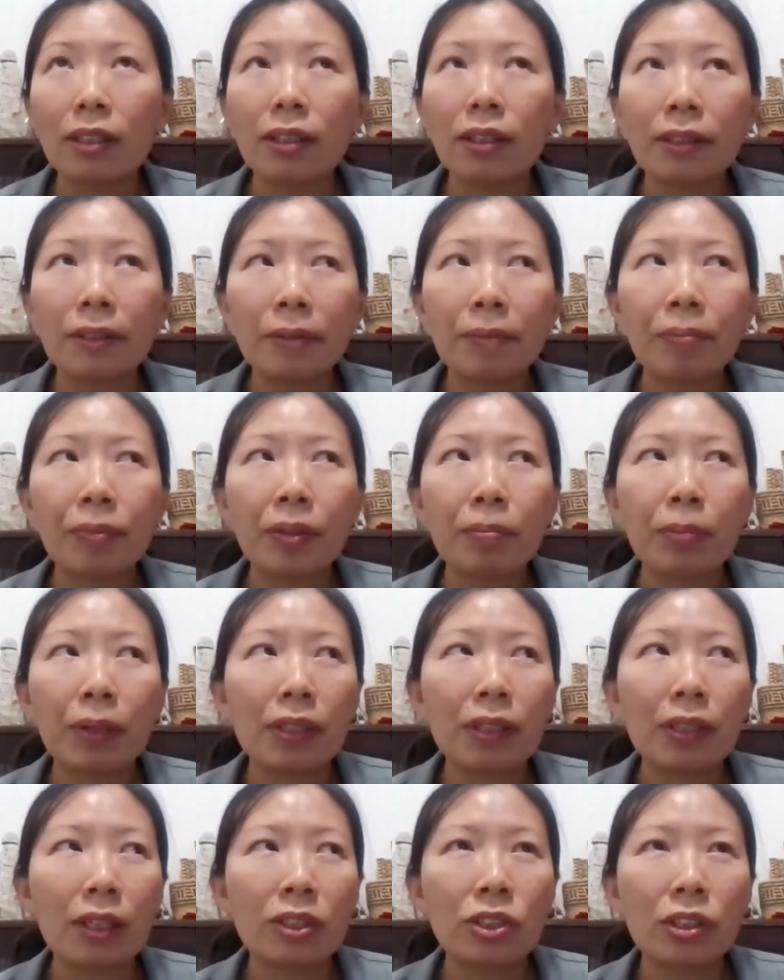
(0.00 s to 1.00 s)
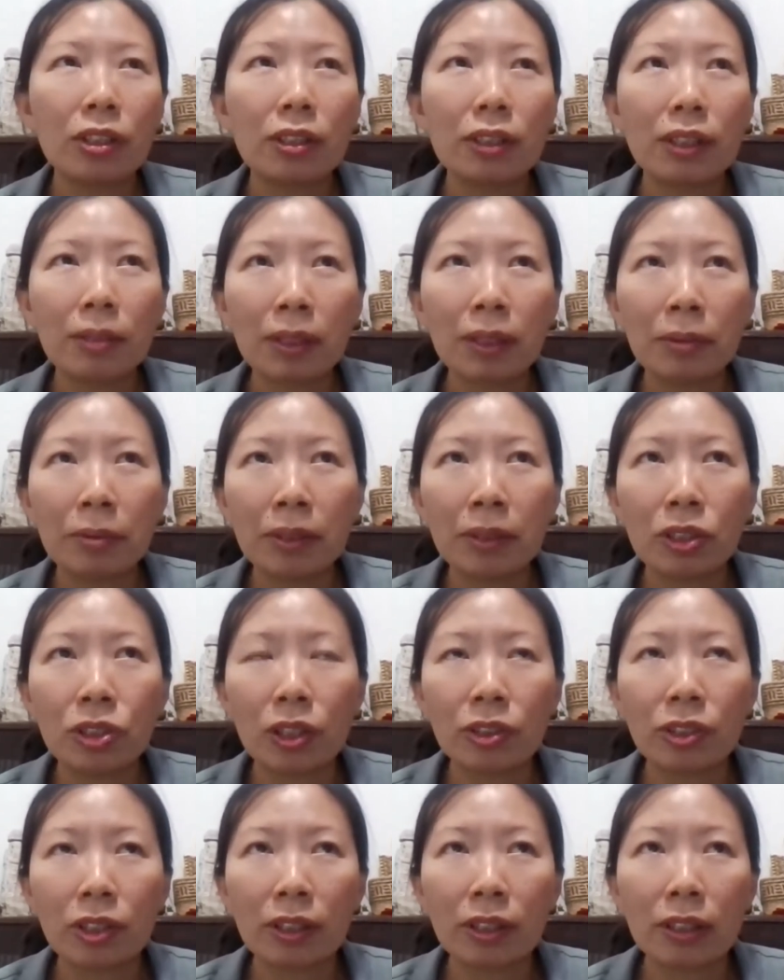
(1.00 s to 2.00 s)
Um, but actually, sometimes the
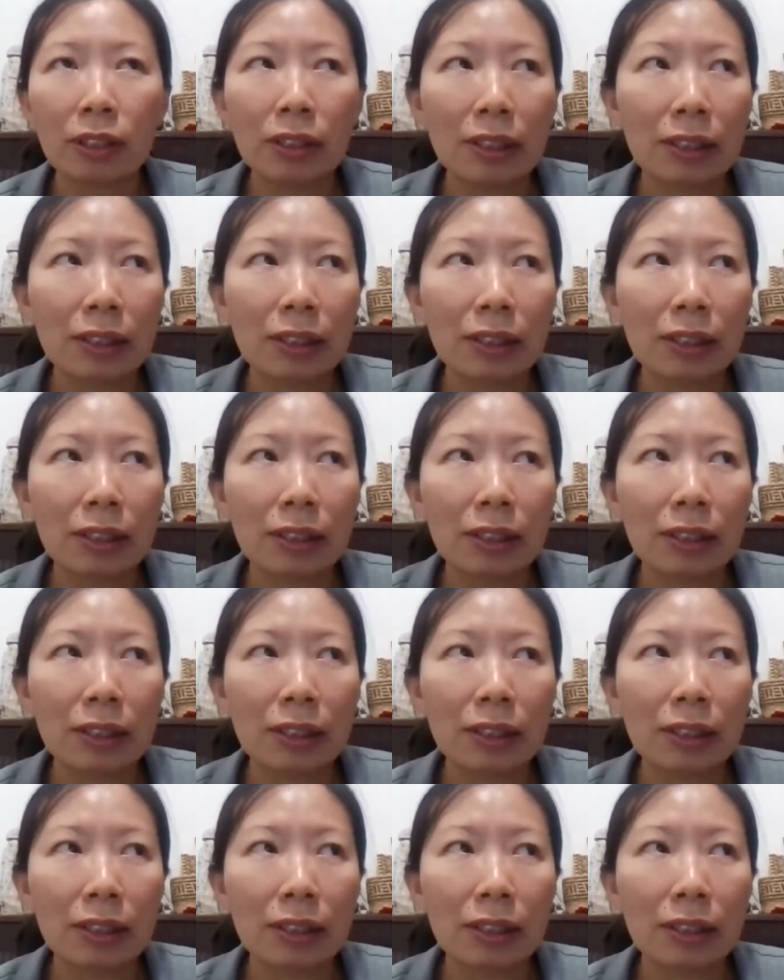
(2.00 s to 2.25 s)
softshell turtle,